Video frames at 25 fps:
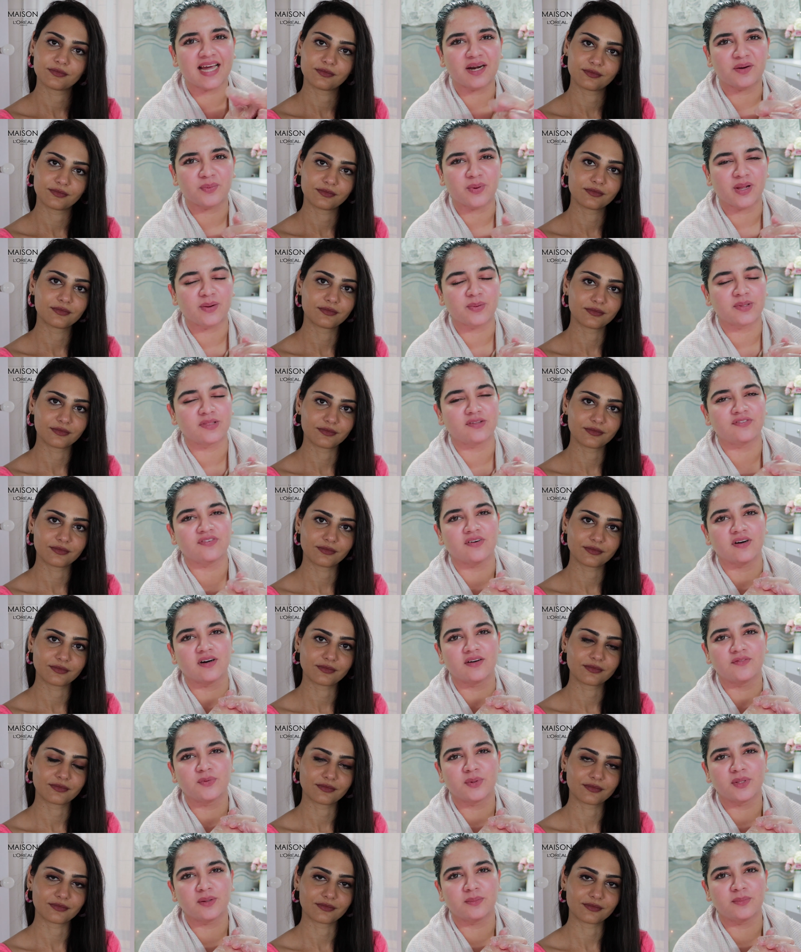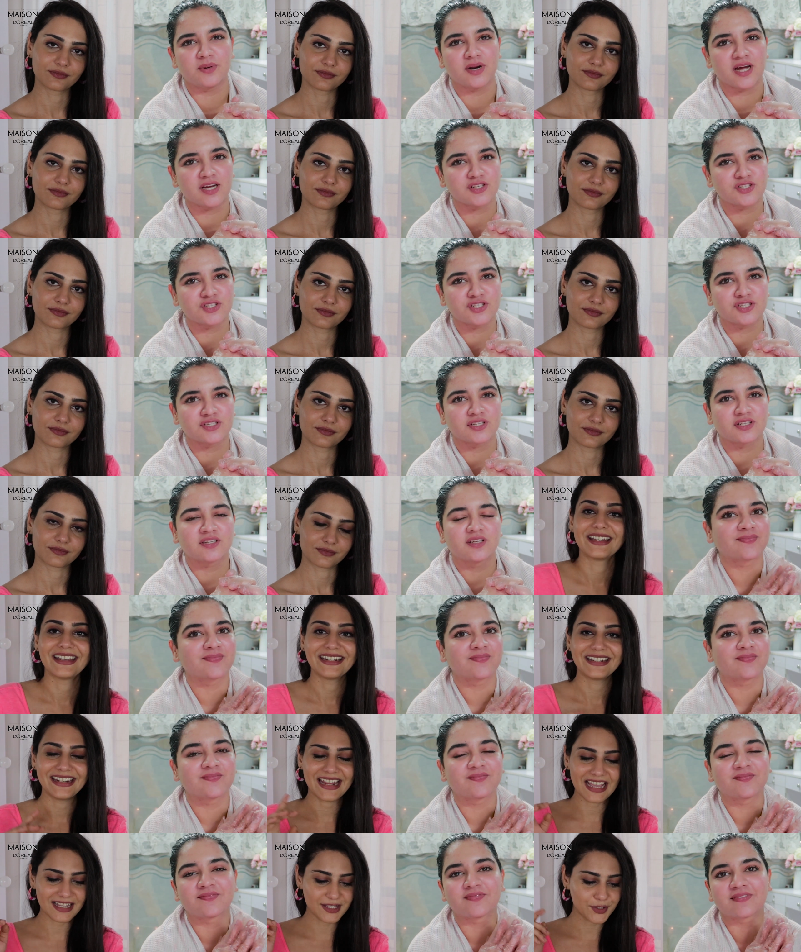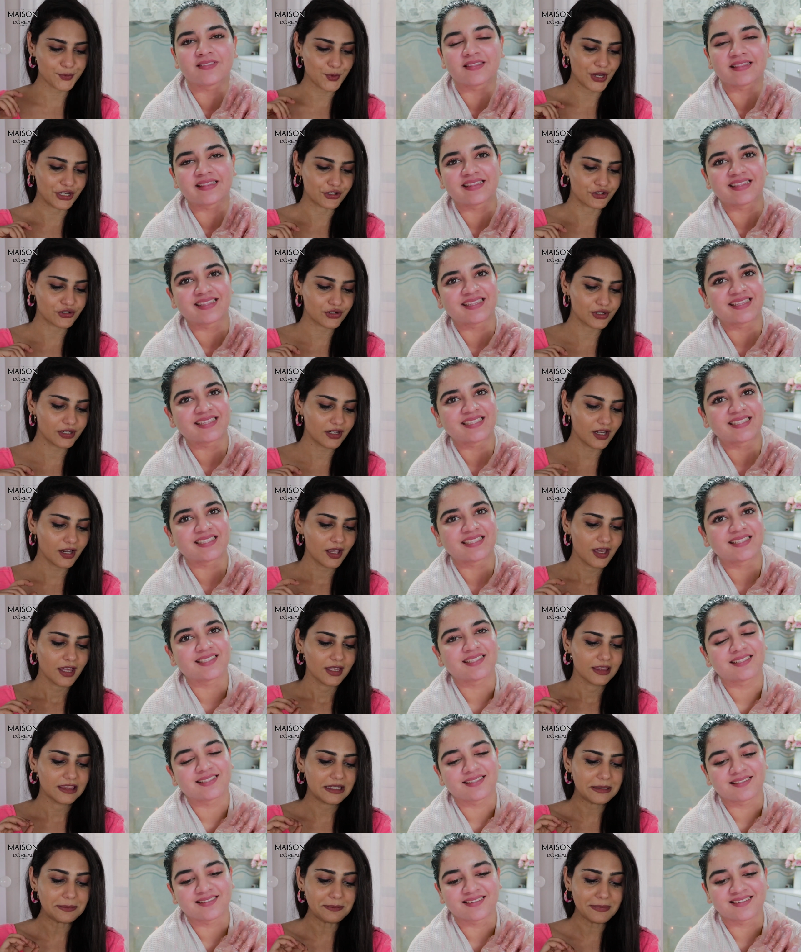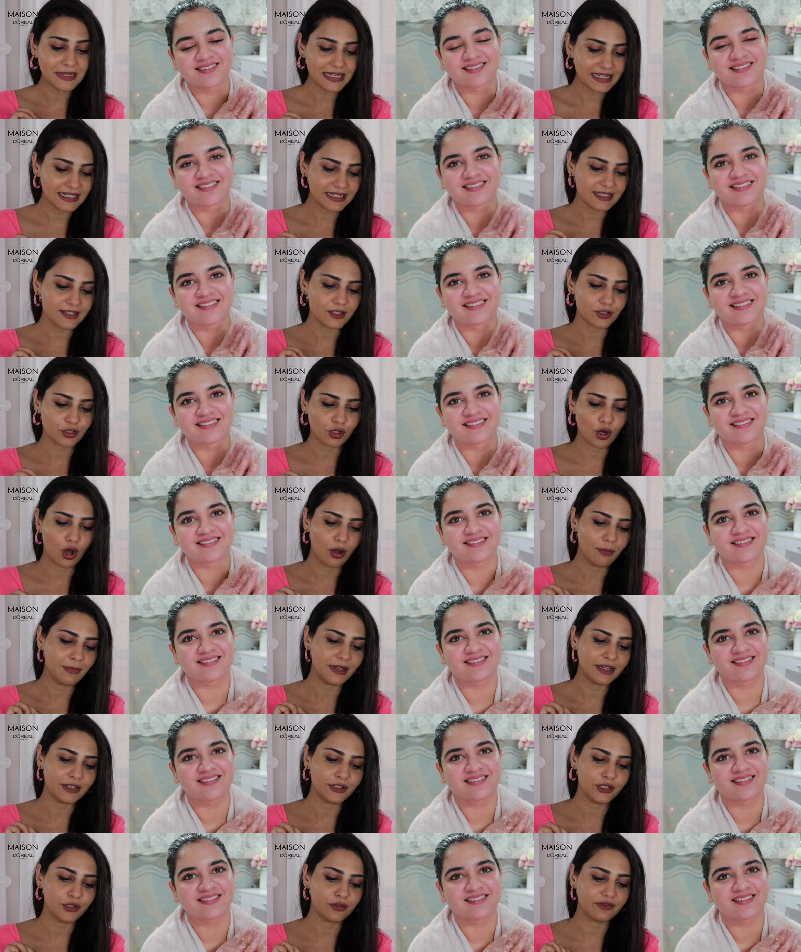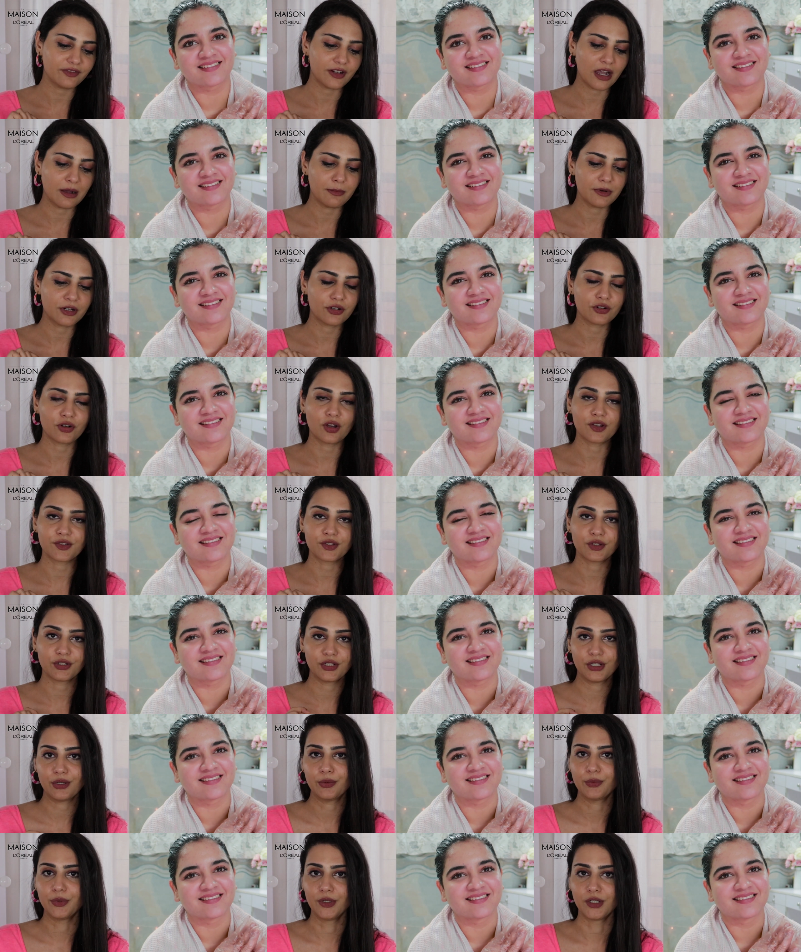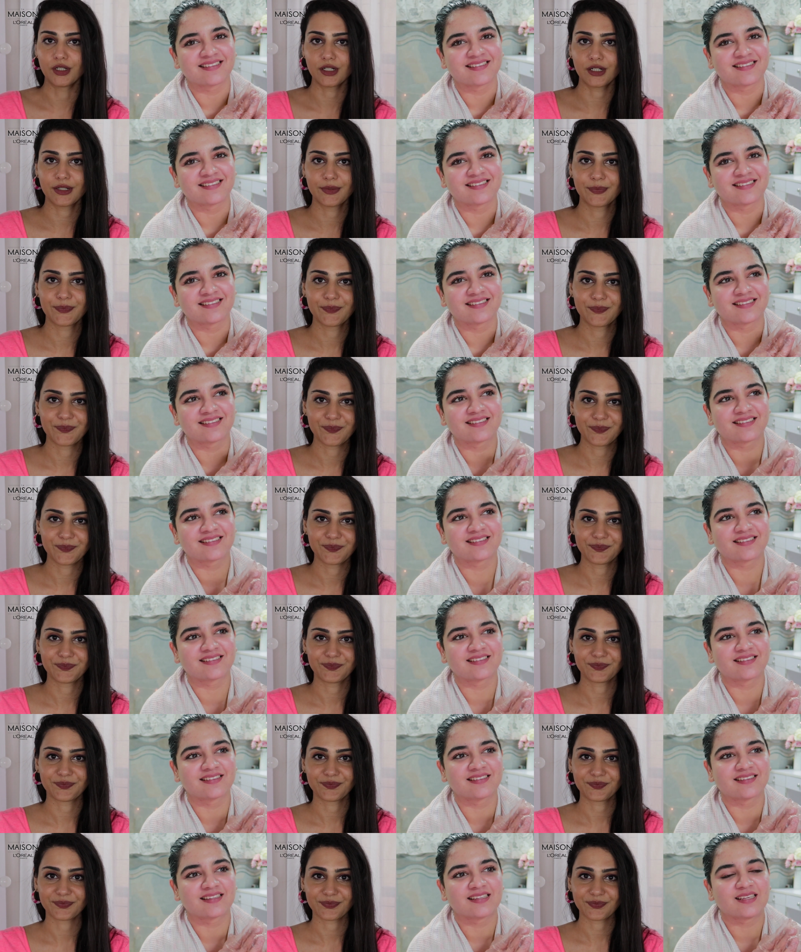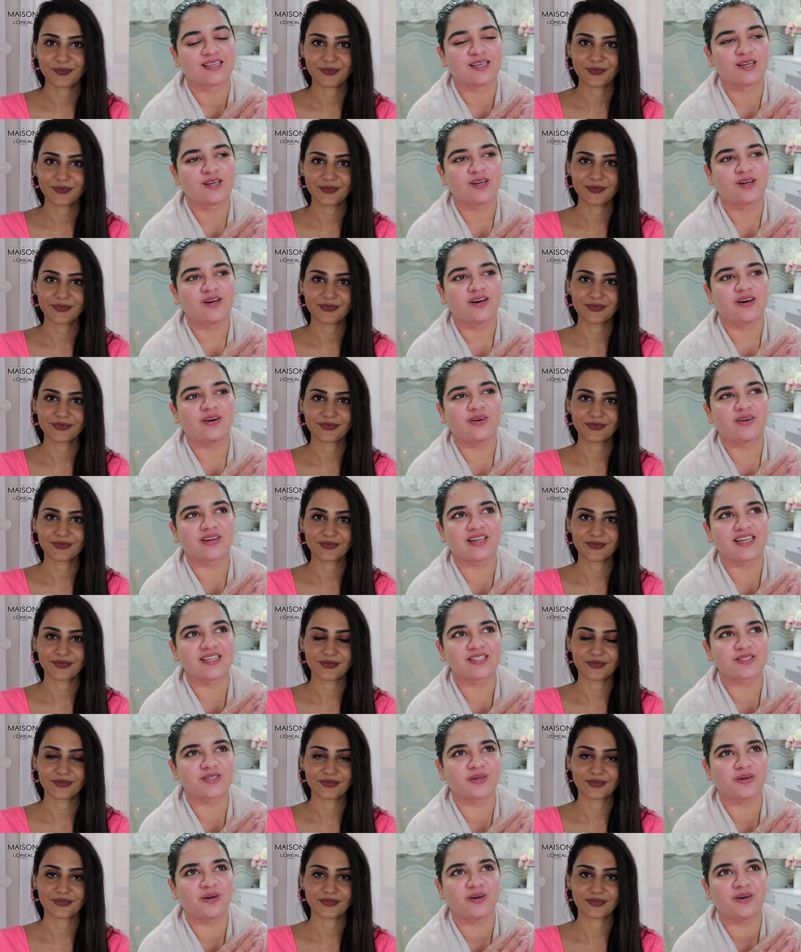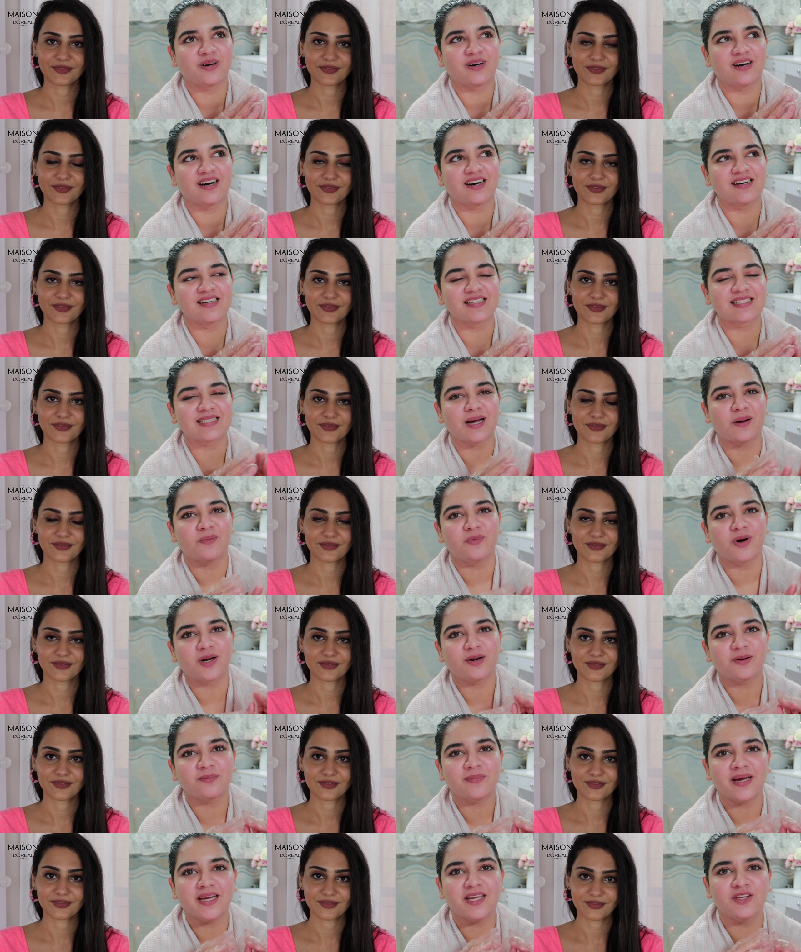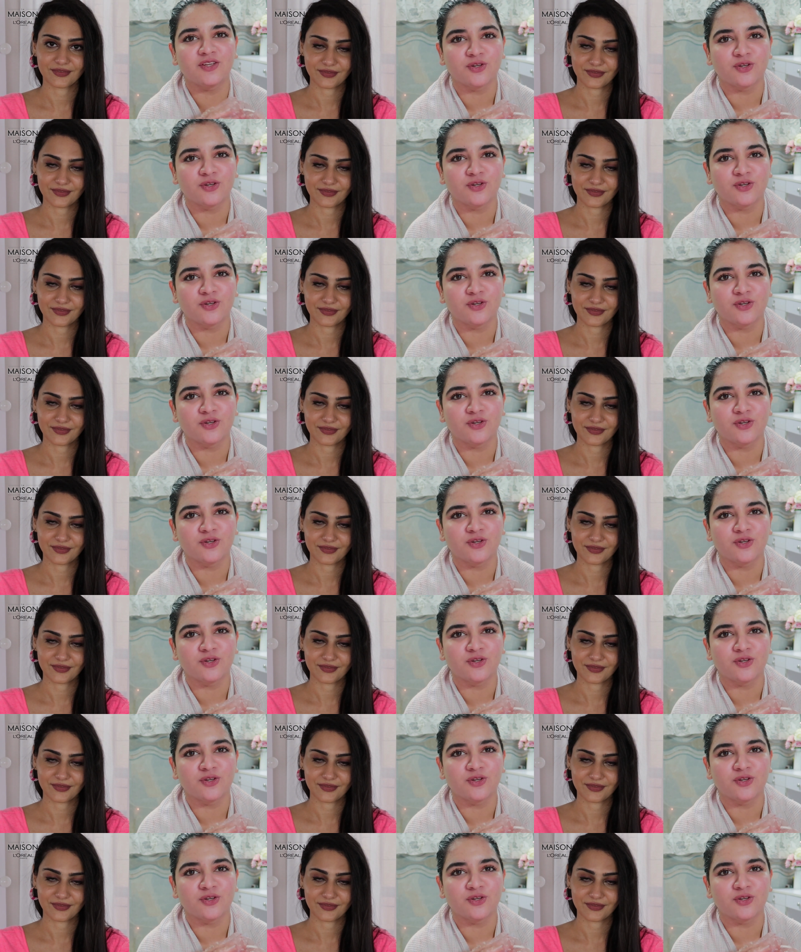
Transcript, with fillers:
Speaker 1: that well with a, uh, with a brush.
Speaker 2: Next question, the meanest comment you've come across on your work.
Speaker 1: Okay, so uh, someone on my